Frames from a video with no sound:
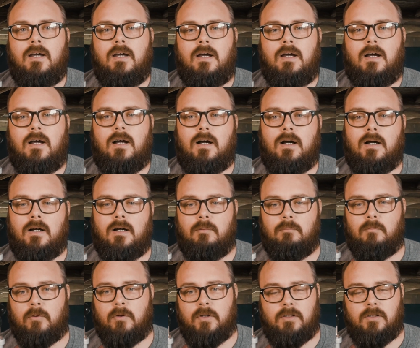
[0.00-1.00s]

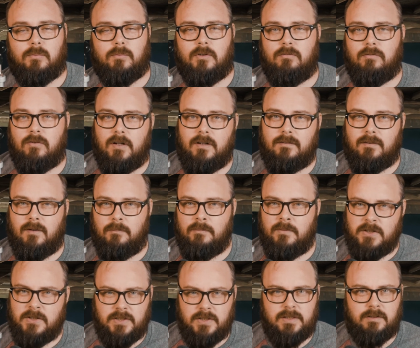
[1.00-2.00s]
or needs to rephrase something.
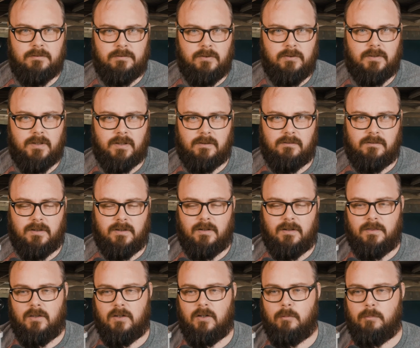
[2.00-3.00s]
She needs a few seconds to kind of
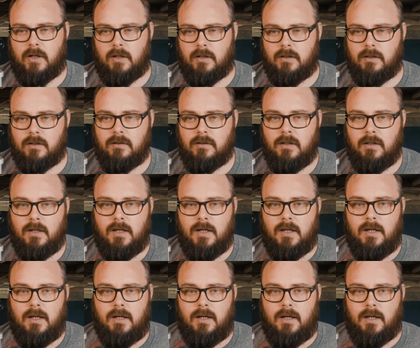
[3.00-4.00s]
think about it.
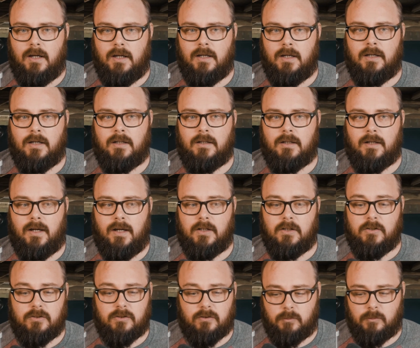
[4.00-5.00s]
And I can
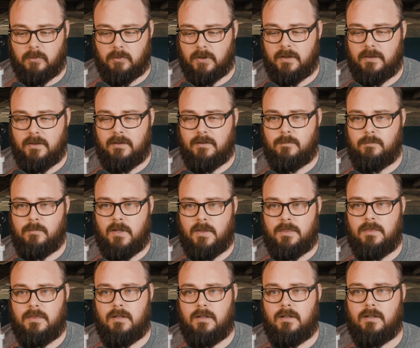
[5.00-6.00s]
just run this
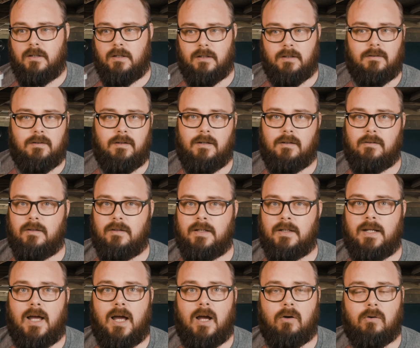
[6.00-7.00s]
method and it takes like an
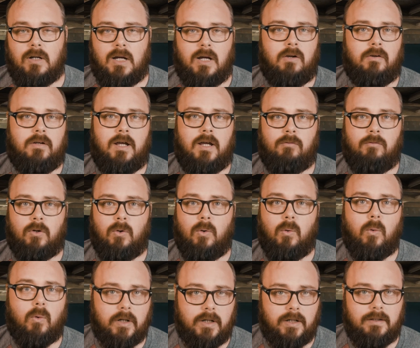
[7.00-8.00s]
hour and a half
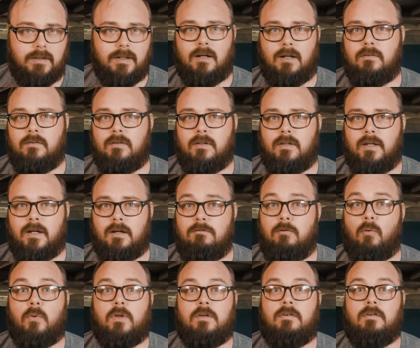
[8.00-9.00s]
recording down to like
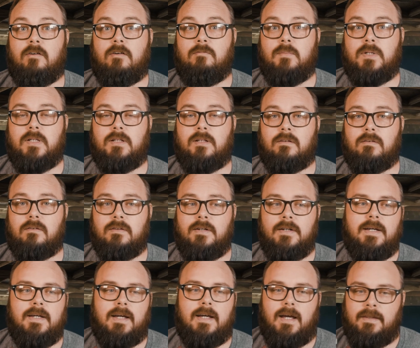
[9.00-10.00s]
45 minutes.
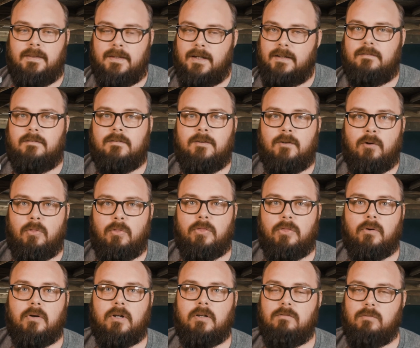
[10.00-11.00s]
And that's,
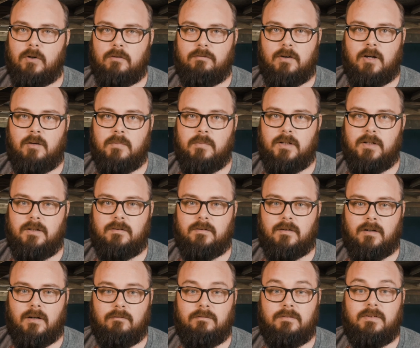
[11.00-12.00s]
30, 45 minutes
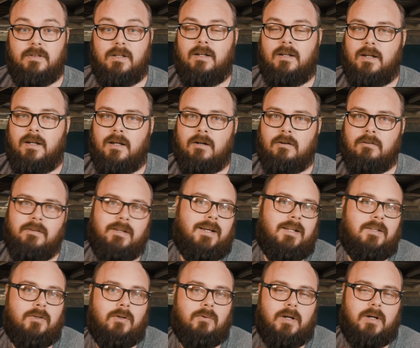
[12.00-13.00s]
of dead air that I
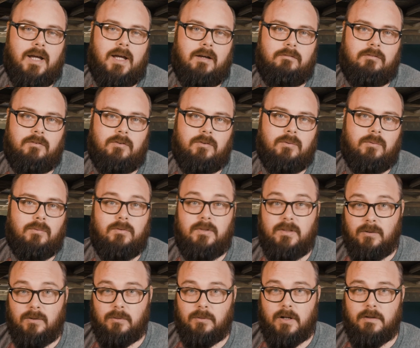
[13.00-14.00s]
don't have to
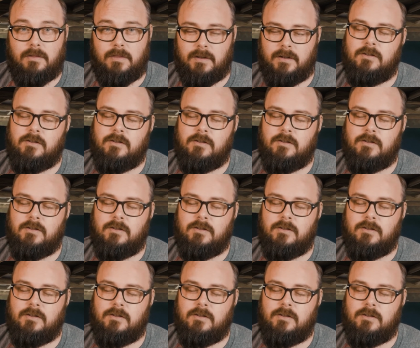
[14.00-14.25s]
deal with. And it